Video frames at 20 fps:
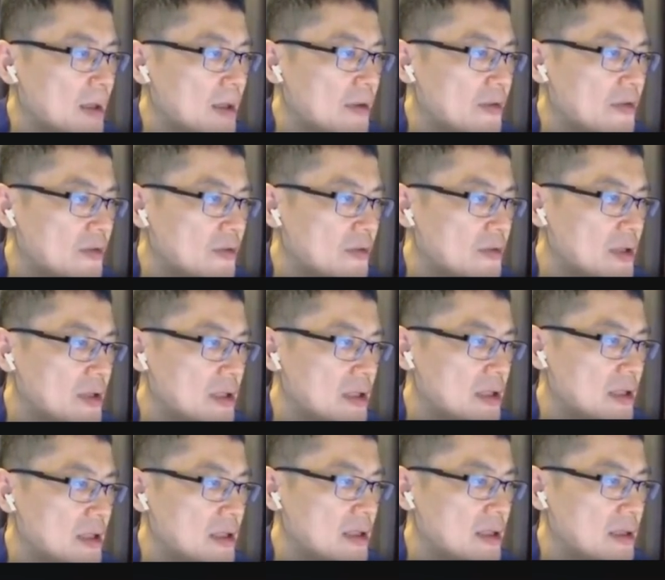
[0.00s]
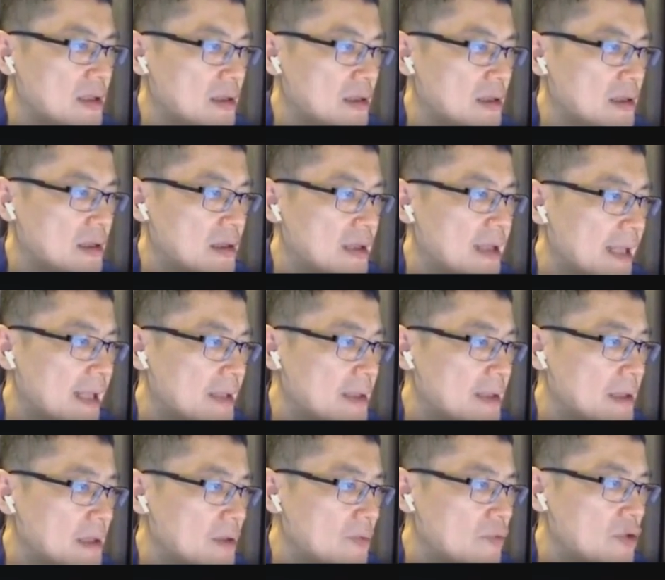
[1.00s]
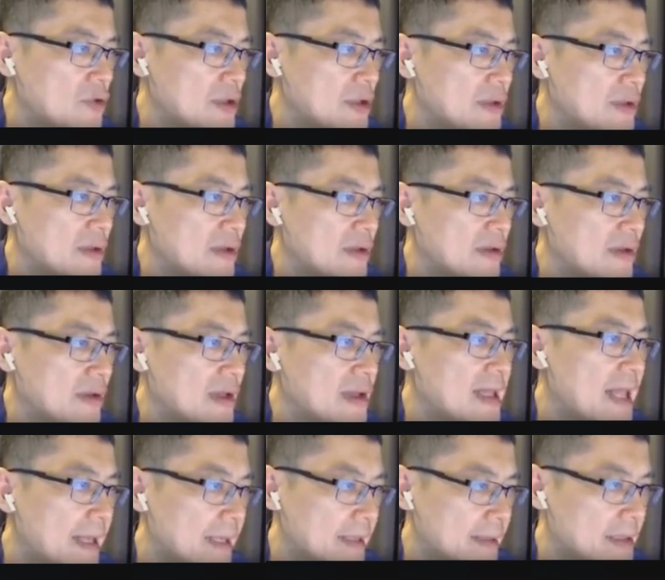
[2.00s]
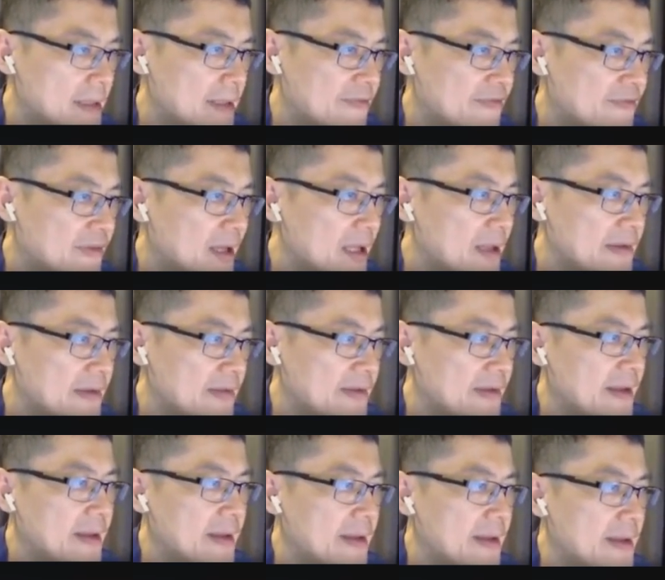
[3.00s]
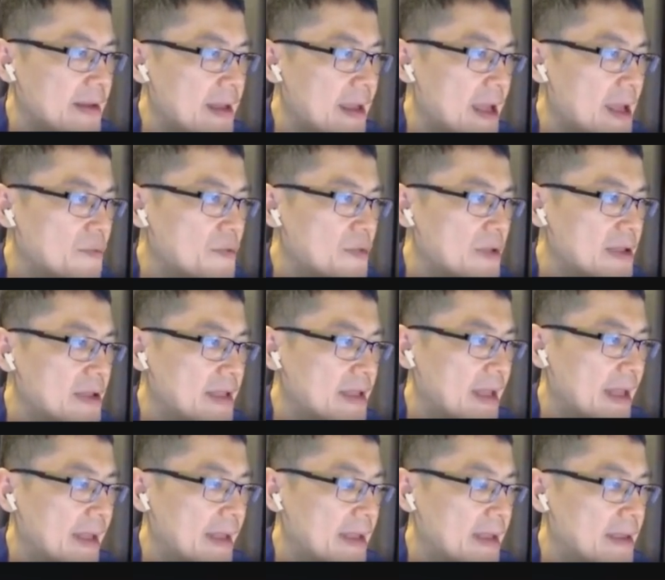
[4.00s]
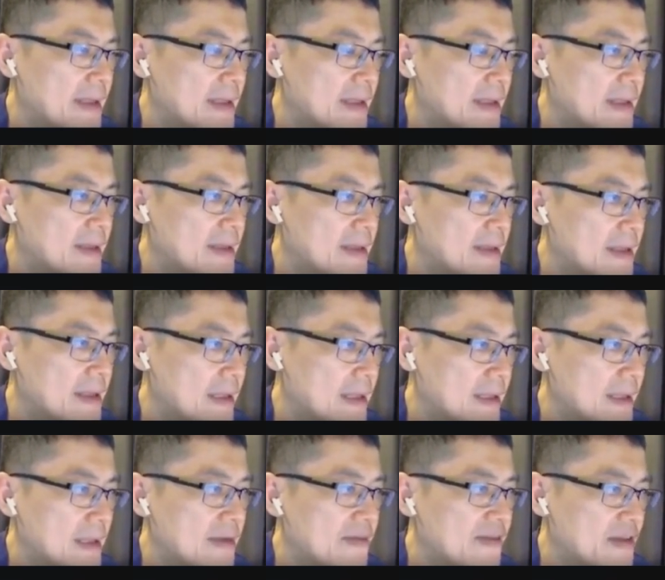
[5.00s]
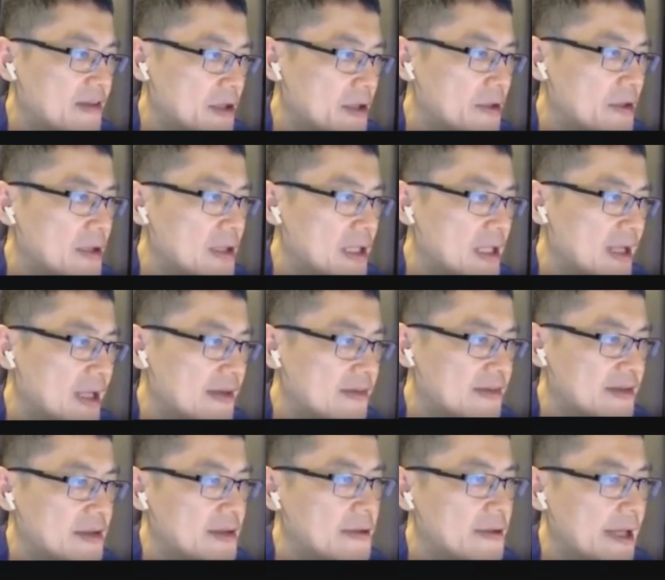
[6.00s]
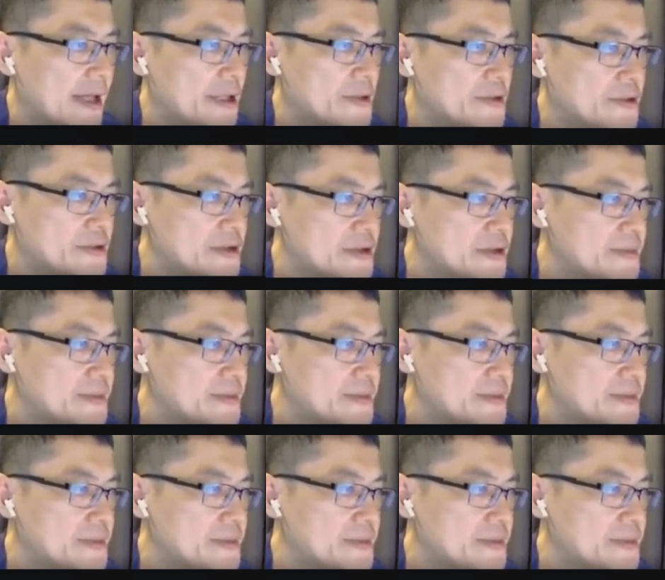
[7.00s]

So the lender would lend the funds and would take the security as collateral.